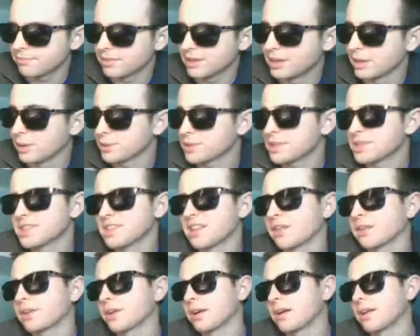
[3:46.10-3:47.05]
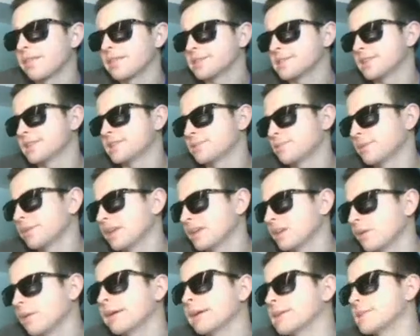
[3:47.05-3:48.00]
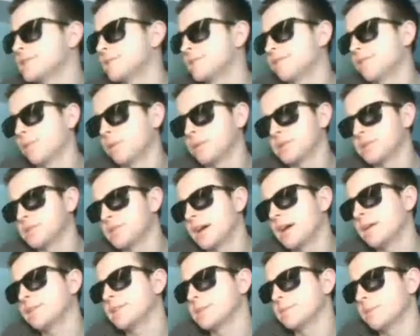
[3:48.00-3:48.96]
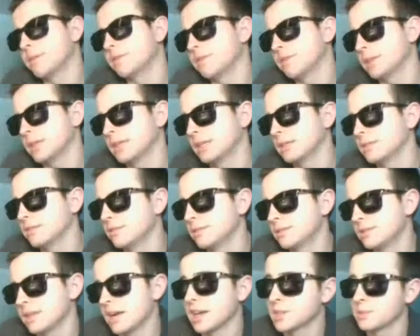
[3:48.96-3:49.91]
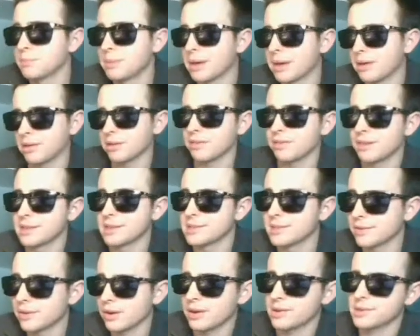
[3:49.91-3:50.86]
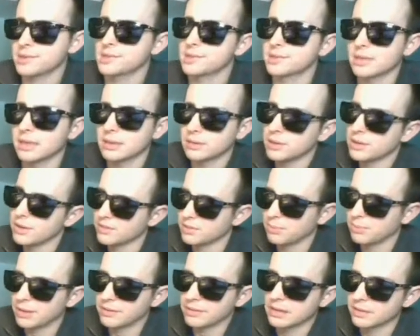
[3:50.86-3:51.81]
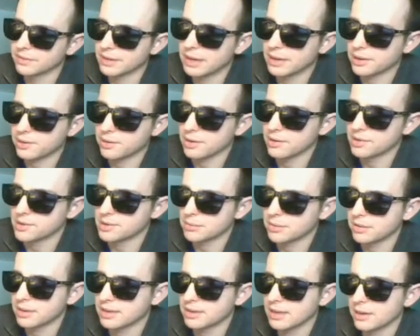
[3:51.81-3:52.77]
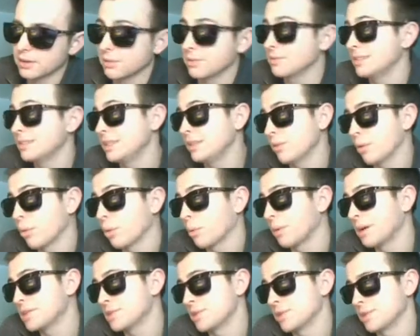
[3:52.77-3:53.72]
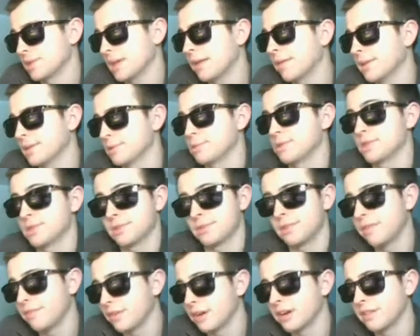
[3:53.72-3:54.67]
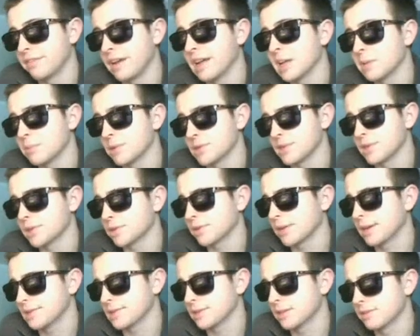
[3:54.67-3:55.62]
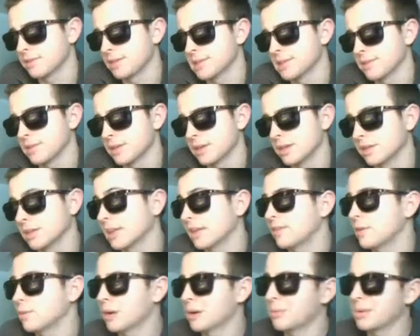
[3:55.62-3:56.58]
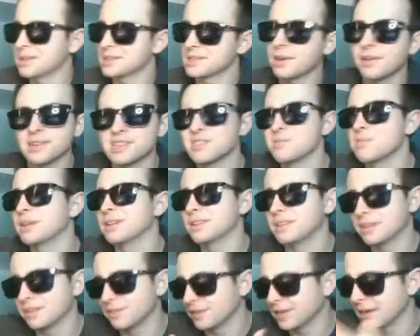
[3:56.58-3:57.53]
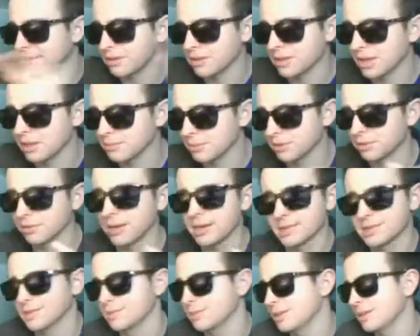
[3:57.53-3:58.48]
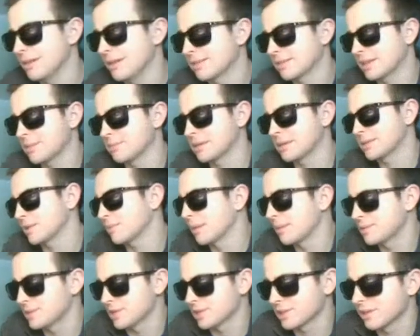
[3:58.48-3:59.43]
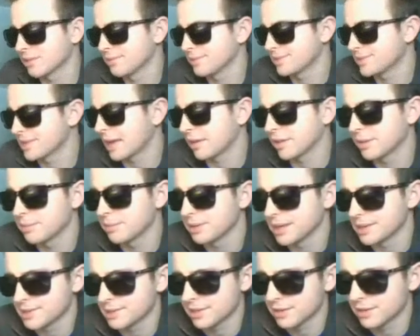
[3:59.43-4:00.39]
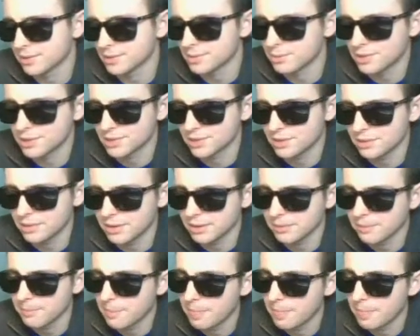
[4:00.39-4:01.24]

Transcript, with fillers: Ghost is another card in this that's really annoying because it forces out some of Ta's better defensive cards. Like, you have to play like a Valkyrie or something like that, or waste your Skellies, which is a very valuable centralizing defensive unit. Like, if you want to play Skellies in the middle to defend everything on both lanes, so, but you have to sometimes just cycle them against the Ghost, which is annoying.